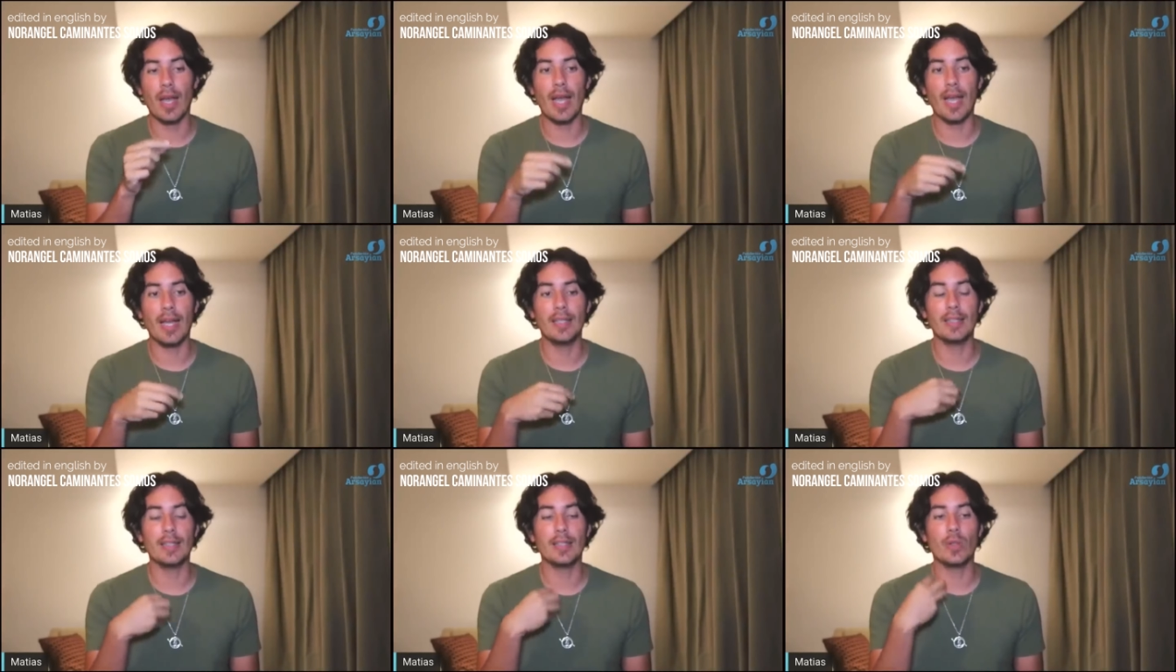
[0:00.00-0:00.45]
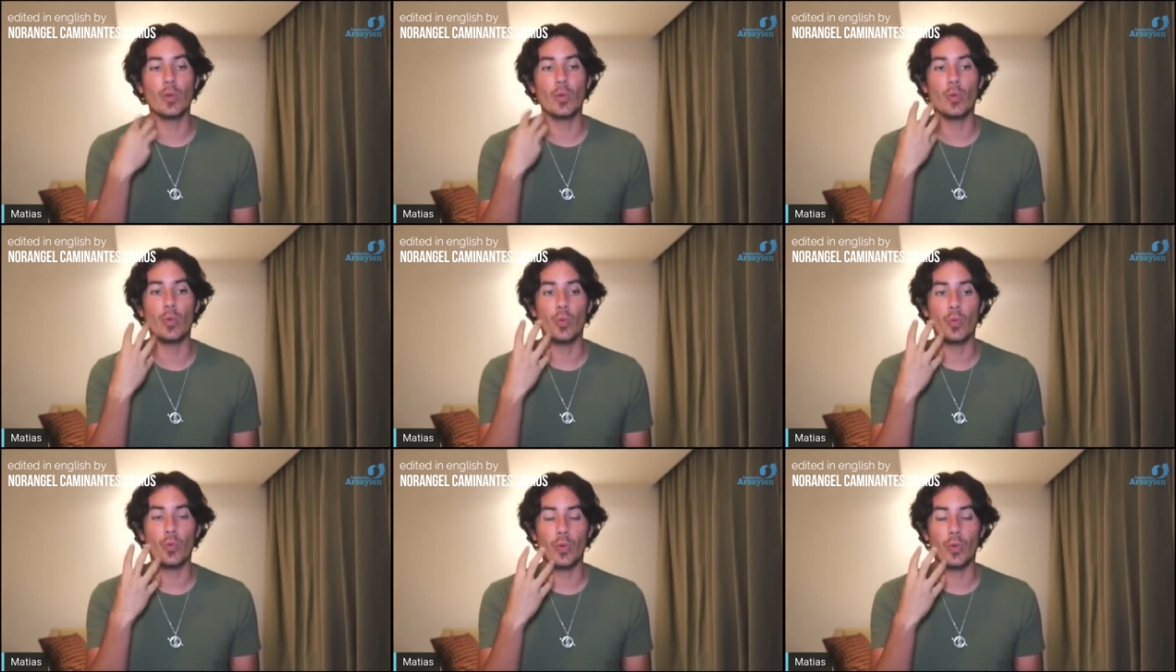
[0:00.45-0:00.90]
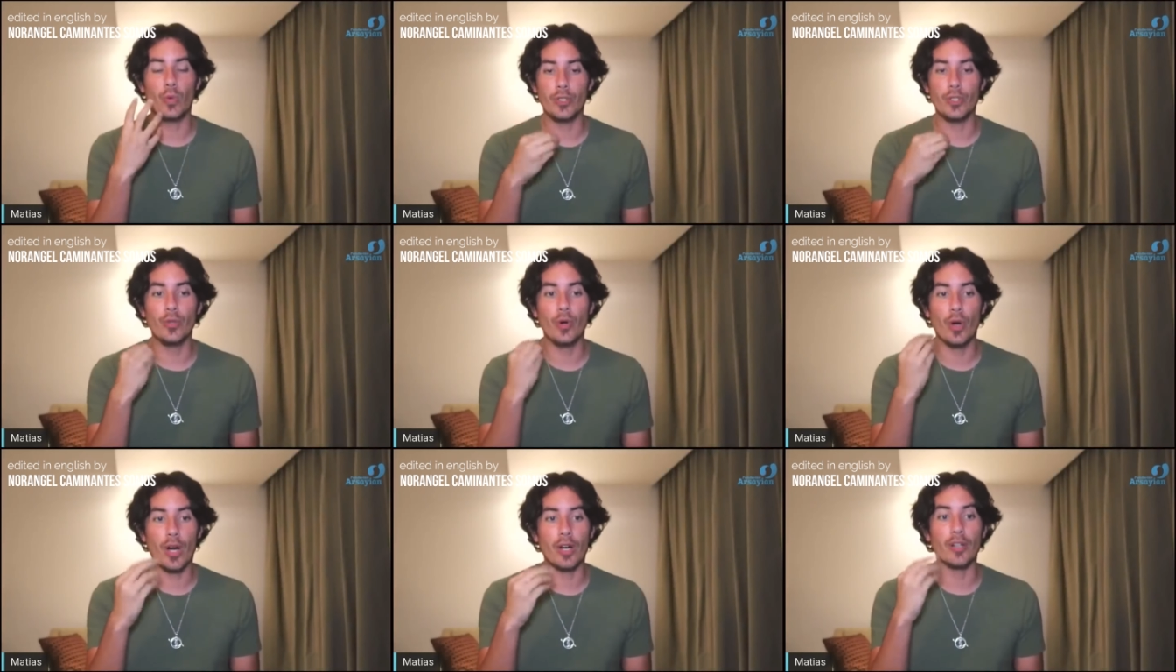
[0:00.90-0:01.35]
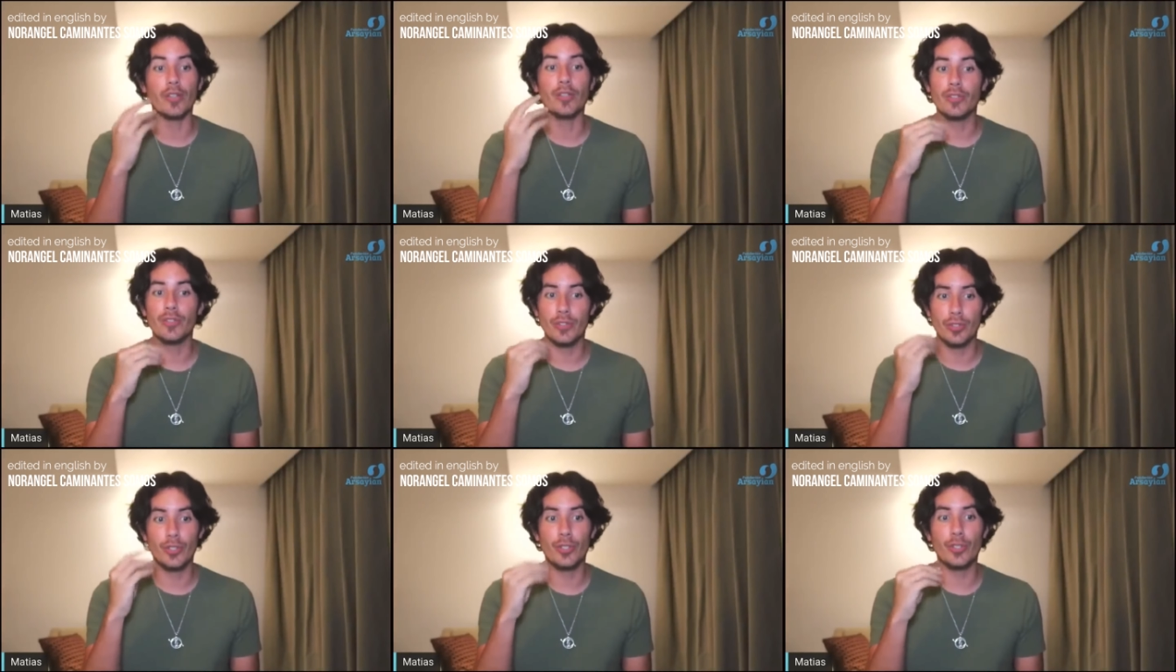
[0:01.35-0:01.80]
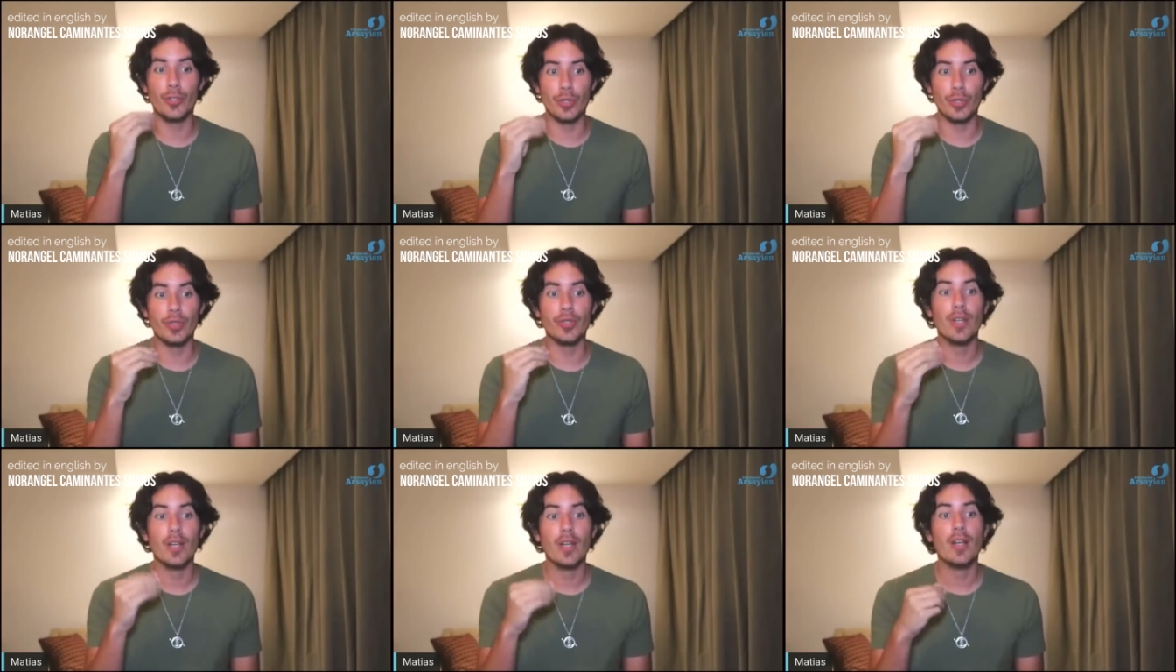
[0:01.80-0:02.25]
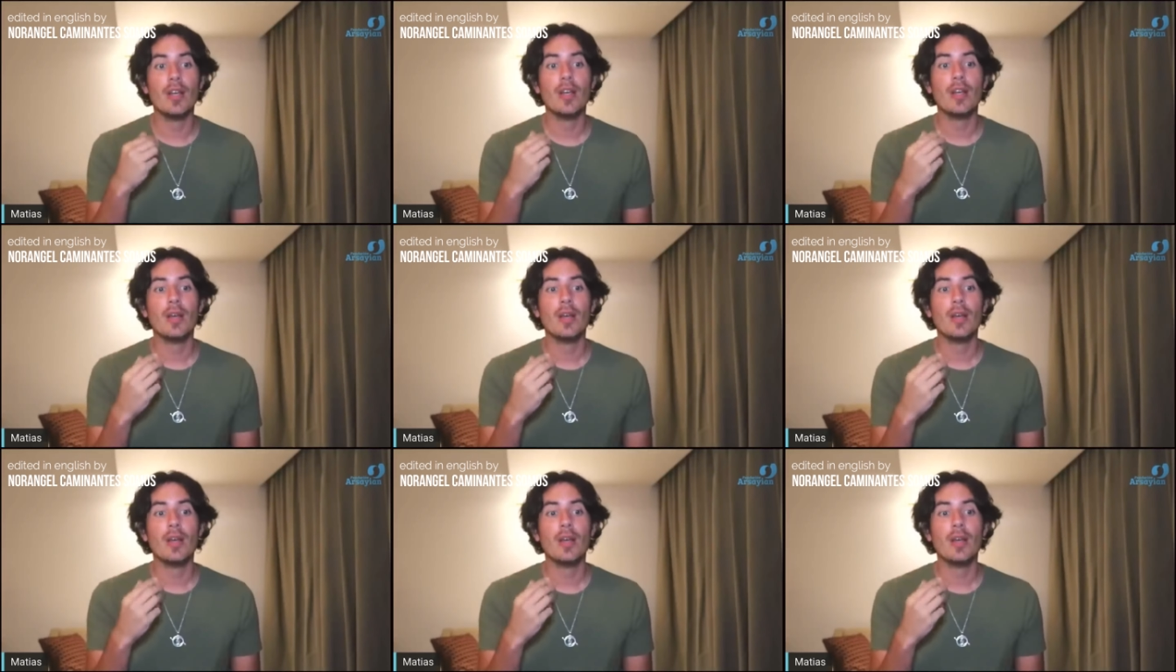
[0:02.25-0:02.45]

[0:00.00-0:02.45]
and when you are chewed